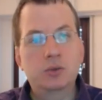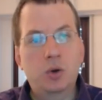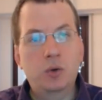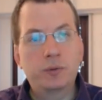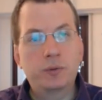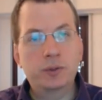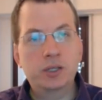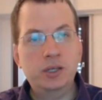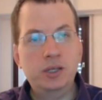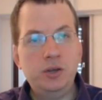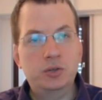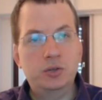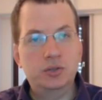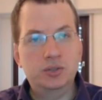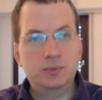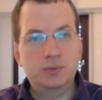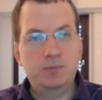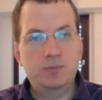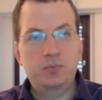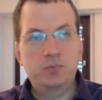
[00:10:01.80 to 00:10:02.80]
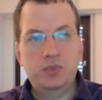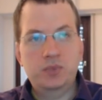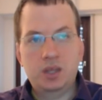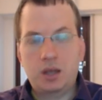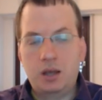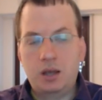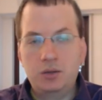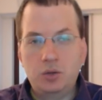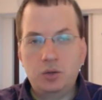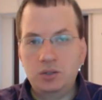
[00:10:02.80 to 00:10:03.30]
over the years?
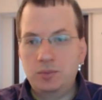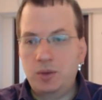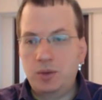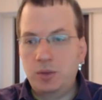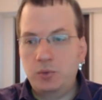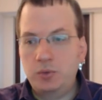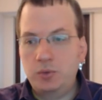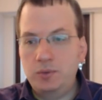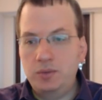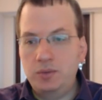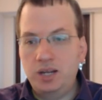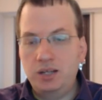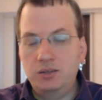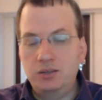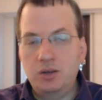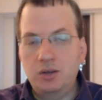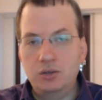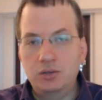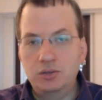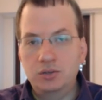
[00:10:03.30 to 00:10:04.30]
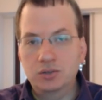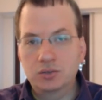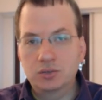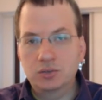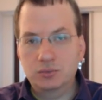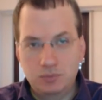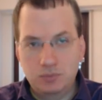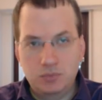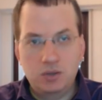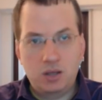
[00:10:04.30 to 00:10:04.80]
I talked about $3 billion
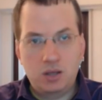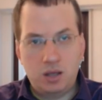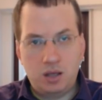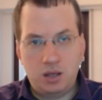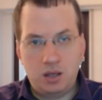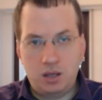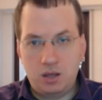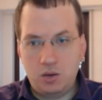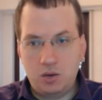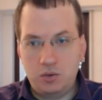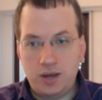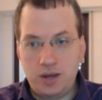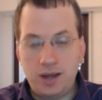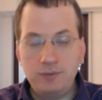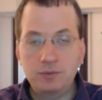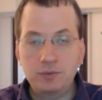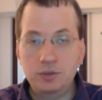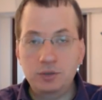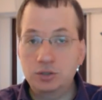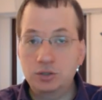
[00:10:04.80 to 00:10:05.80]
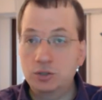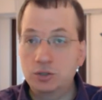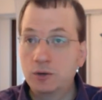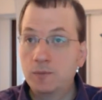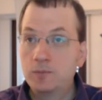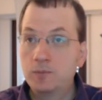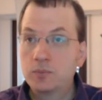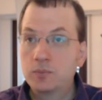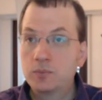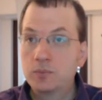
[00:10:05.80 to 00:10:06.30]
on average,
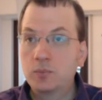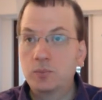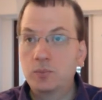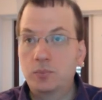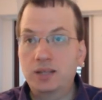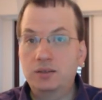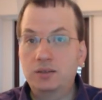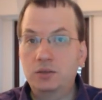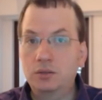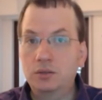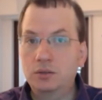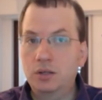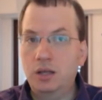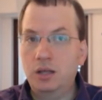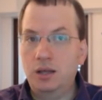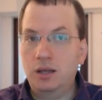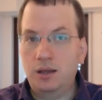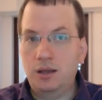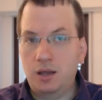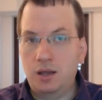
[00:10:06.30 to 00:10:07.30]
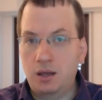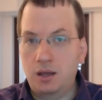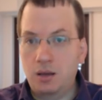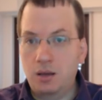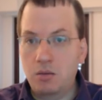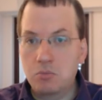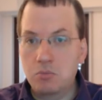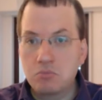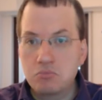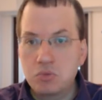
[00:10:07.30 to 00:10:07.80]
but
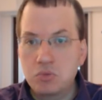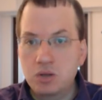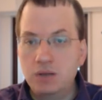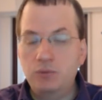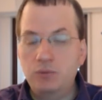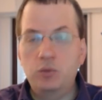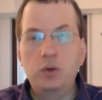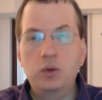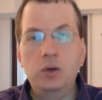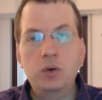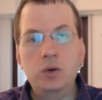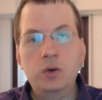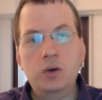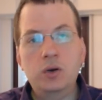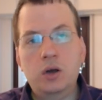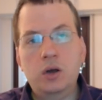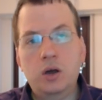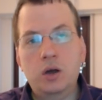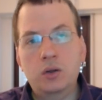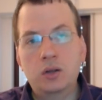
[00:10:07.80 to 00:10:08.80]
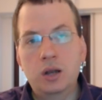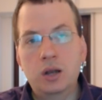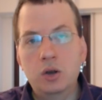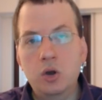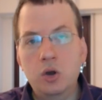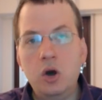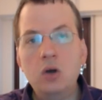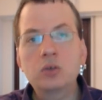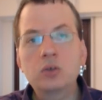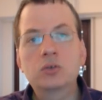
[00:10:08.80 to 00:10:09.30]
if we look on a
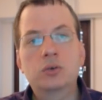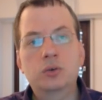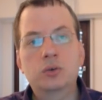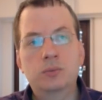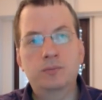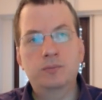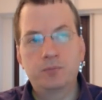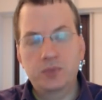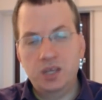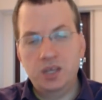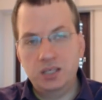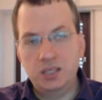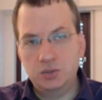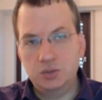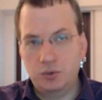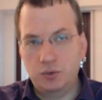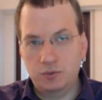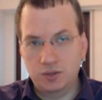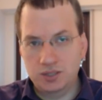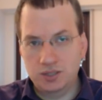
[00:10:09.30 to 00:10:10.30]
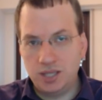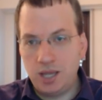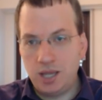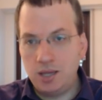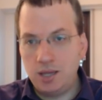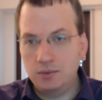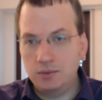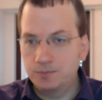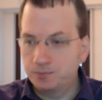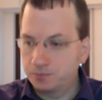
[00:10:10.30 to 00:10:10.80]
long-term history of this
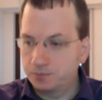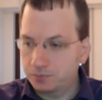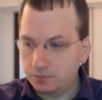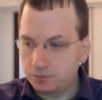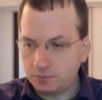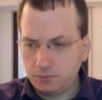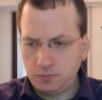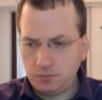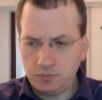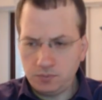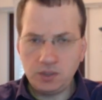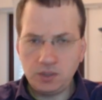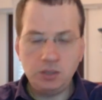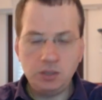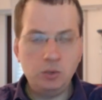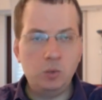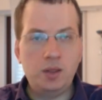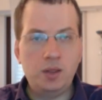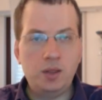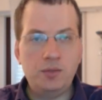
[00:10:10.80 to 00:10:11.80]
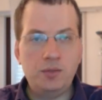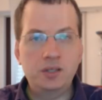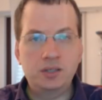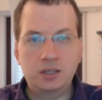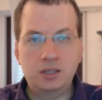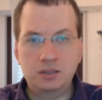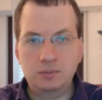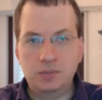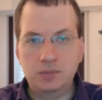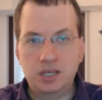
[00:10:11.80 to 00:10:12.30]
aid, one thing
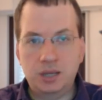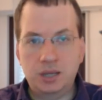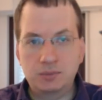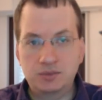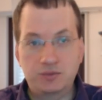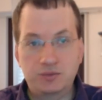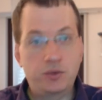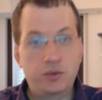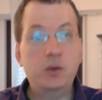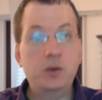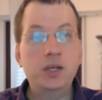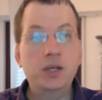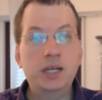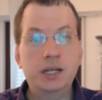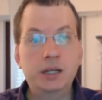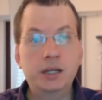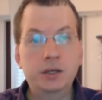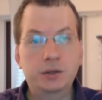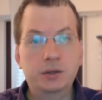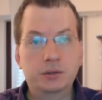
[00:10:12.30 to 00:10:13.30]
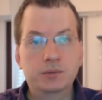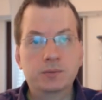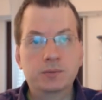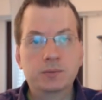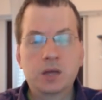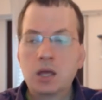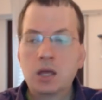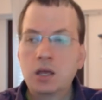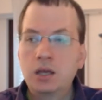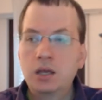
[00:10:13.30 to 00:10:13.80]
that becomes very clear
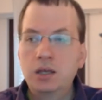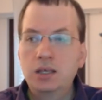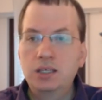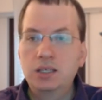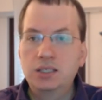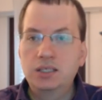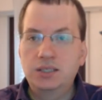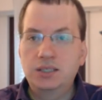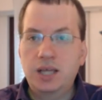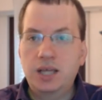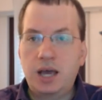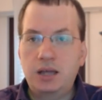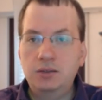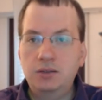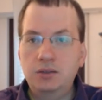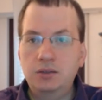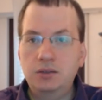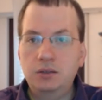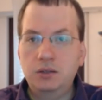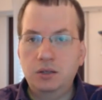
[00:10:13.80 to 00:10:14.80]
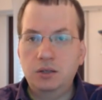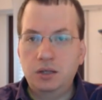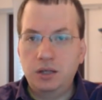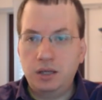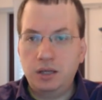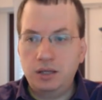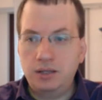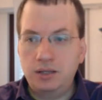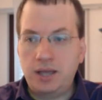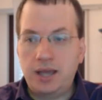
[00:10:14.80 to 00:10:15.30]
is that
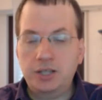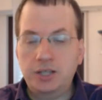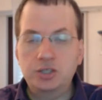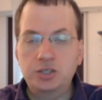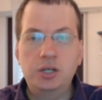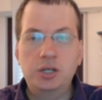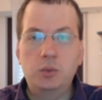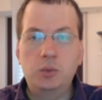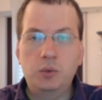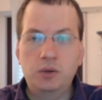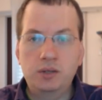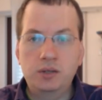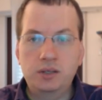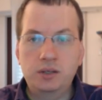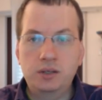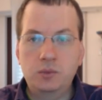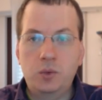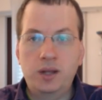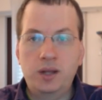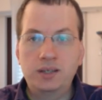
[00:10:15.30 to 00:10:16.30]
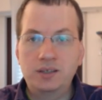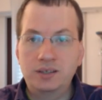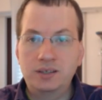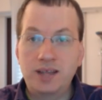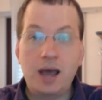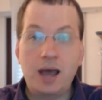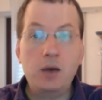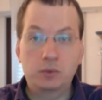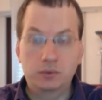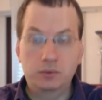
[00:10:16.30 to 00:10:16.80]
it actually went
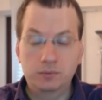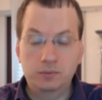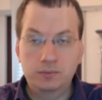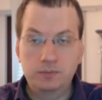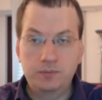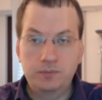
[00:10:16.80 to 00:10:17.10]
down